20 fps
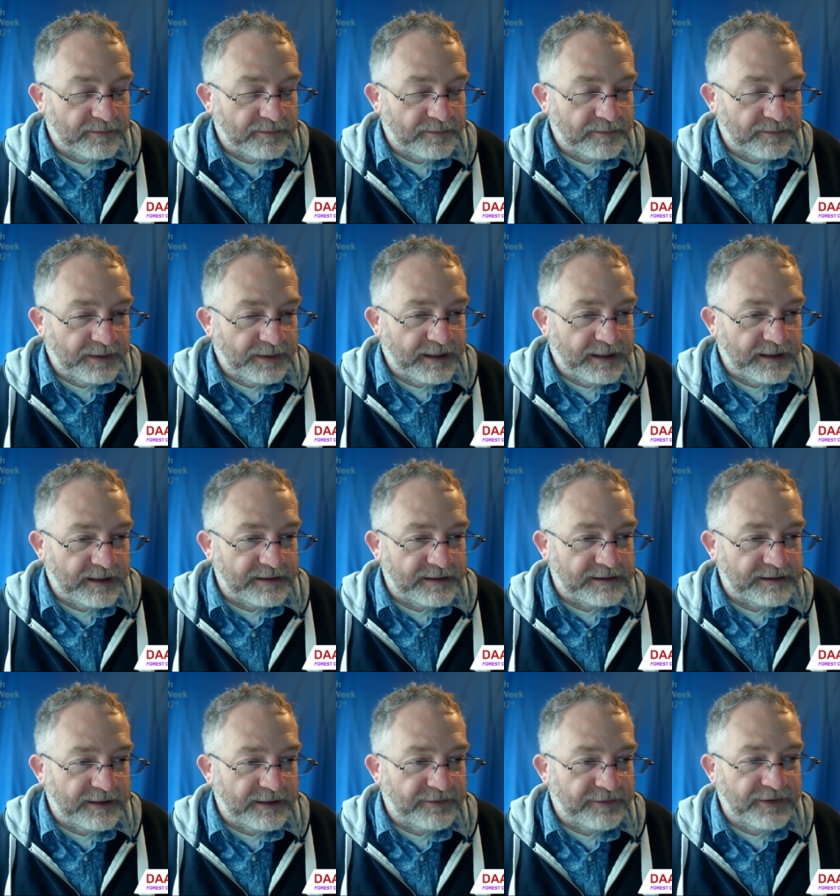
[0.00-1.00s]

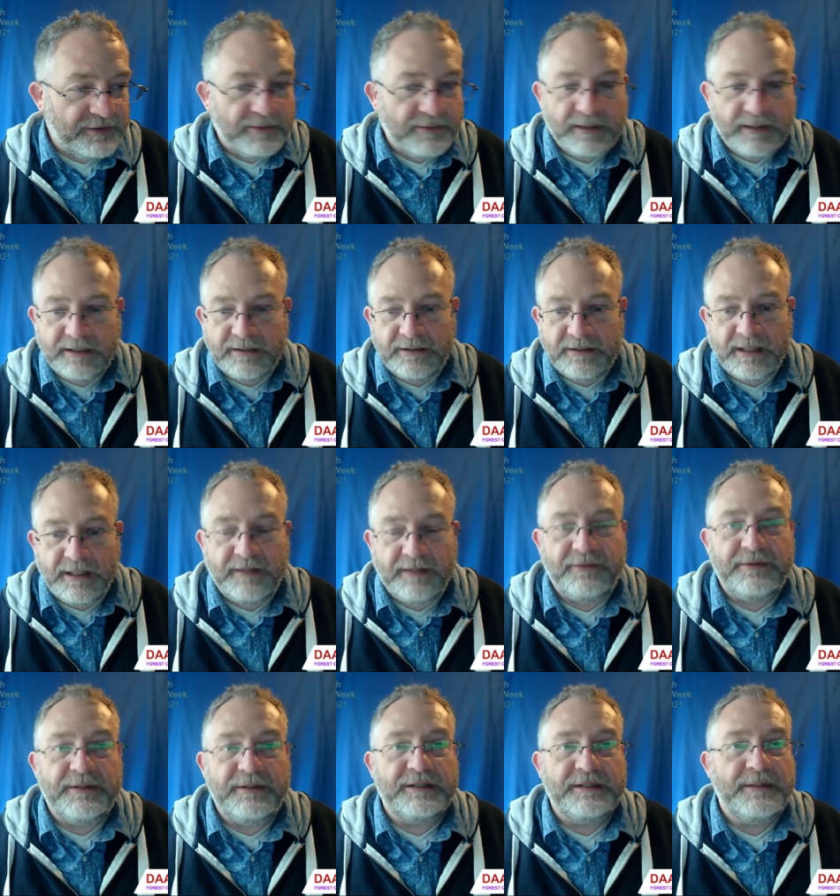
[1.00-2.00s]
because if you
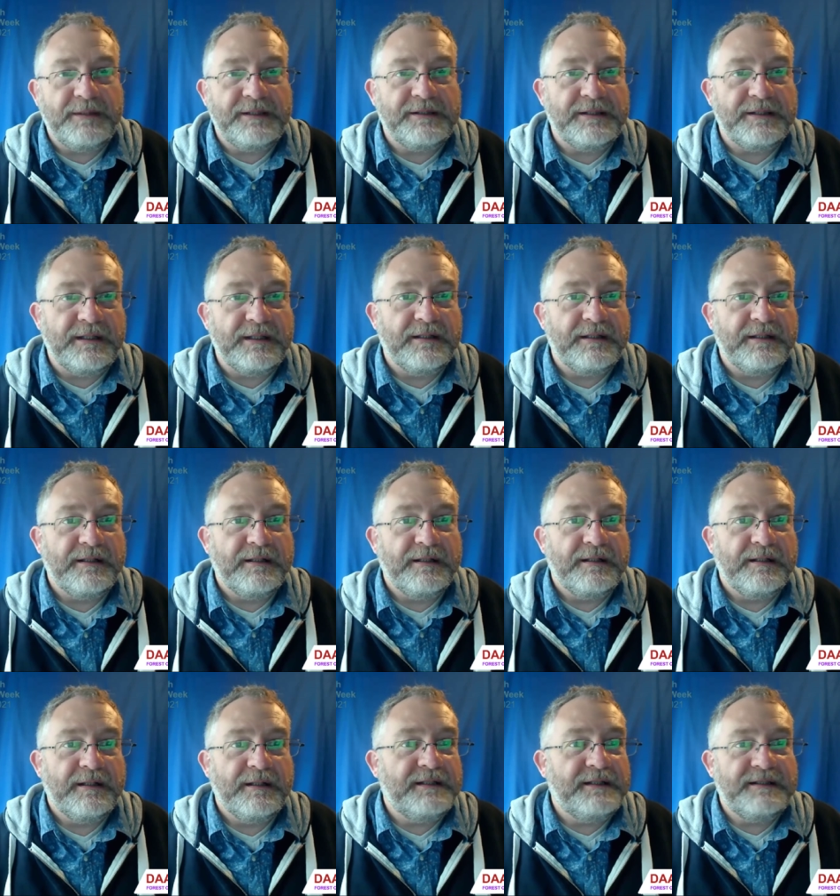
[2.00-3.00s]
dismiss it,
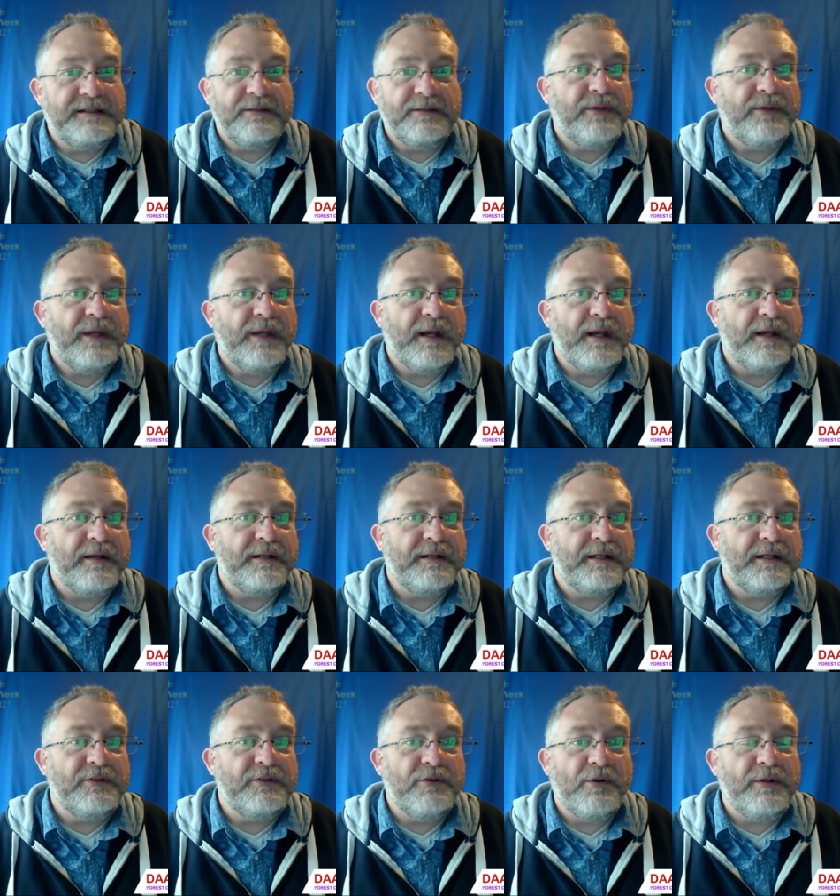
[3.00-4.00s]
it's still there,
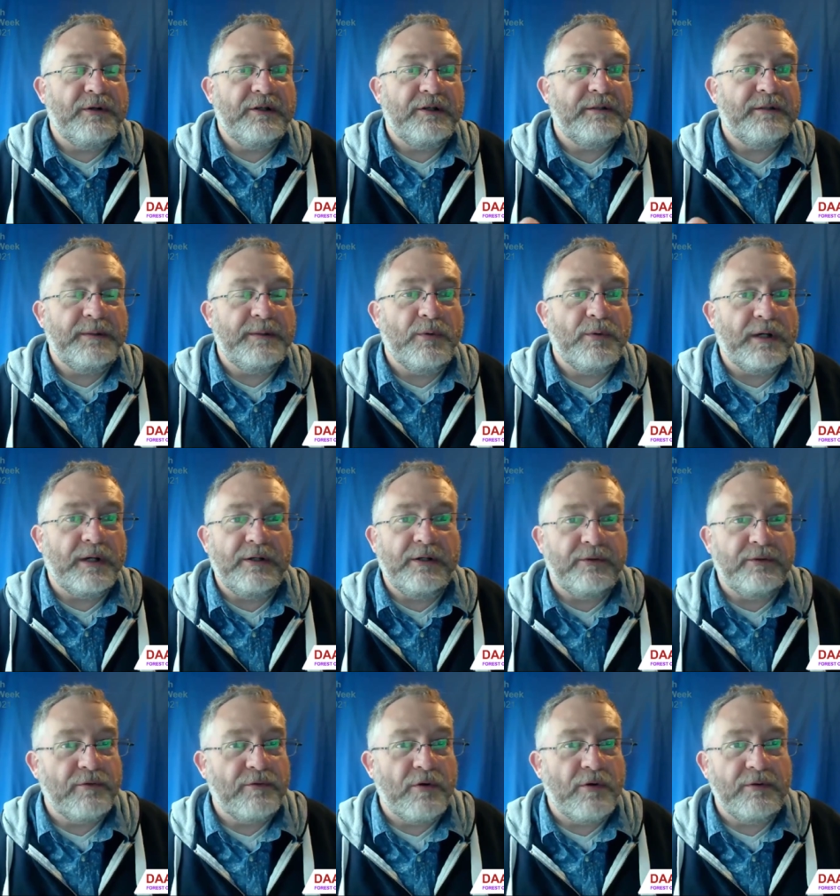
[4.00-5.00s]
and you're only going to be working
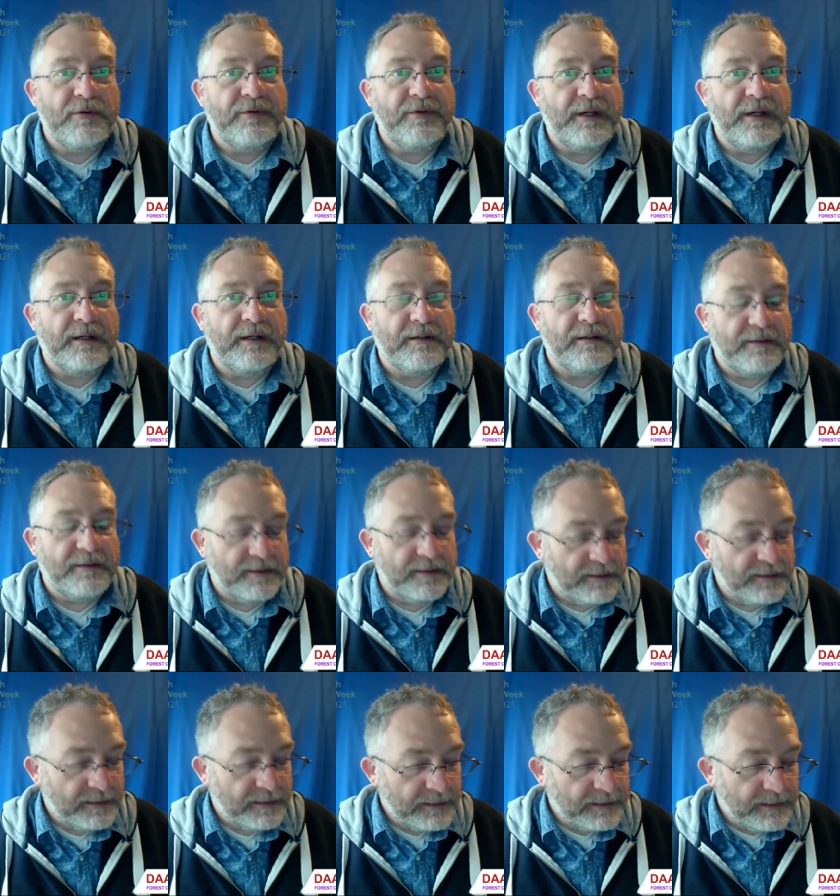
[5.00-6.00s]
on the wrong thing.
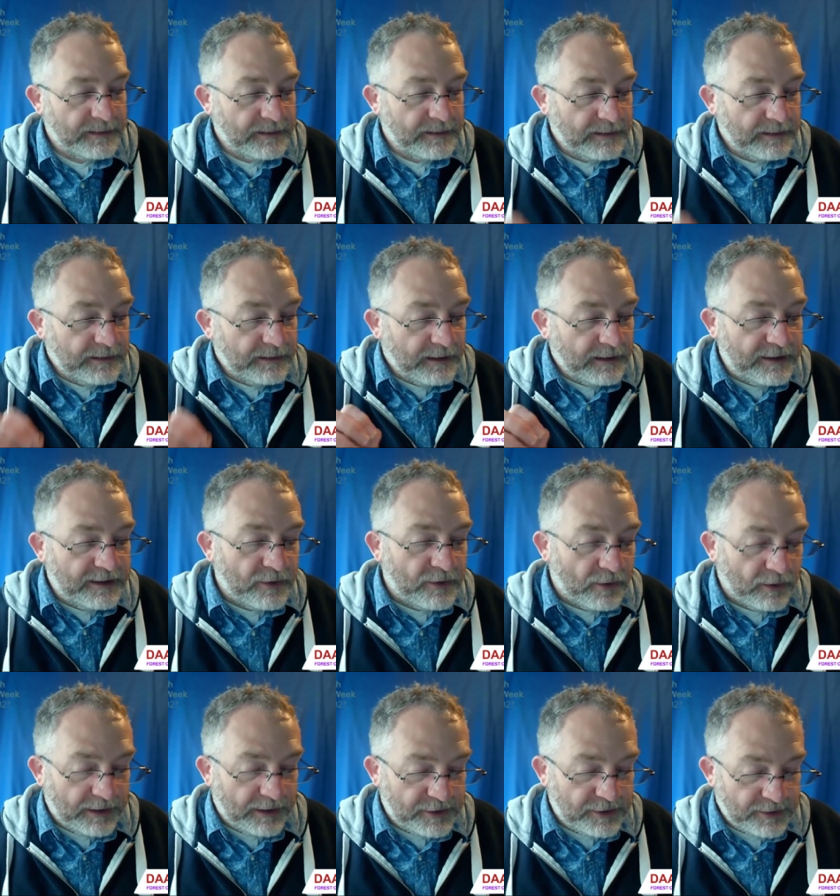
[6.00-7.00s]

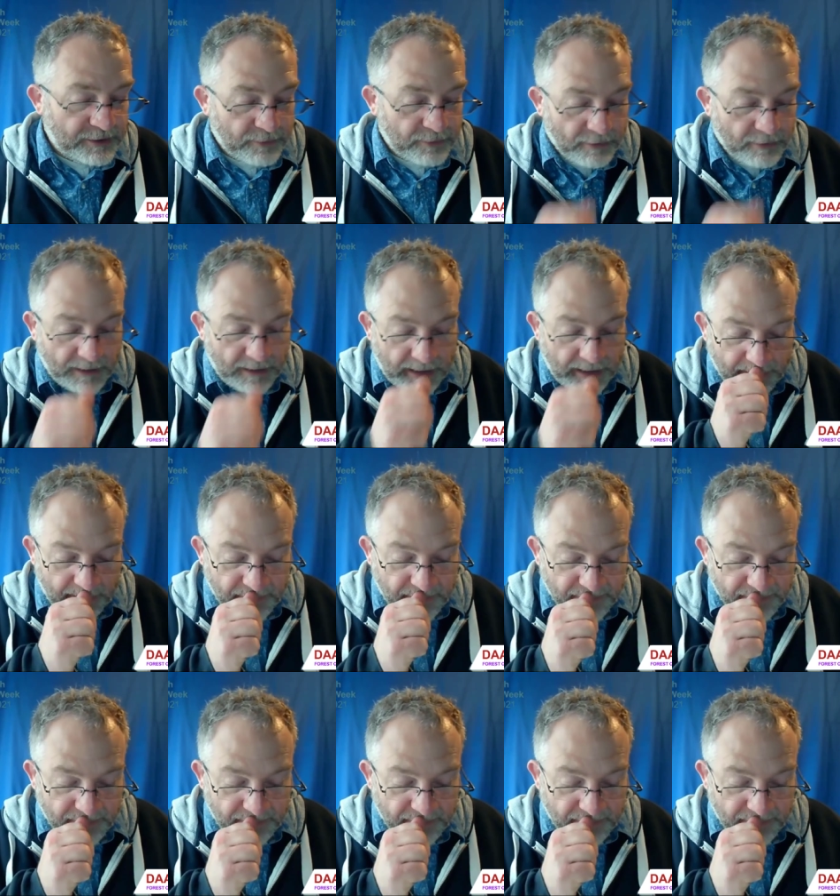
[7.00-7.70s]
Acknowledge or allow.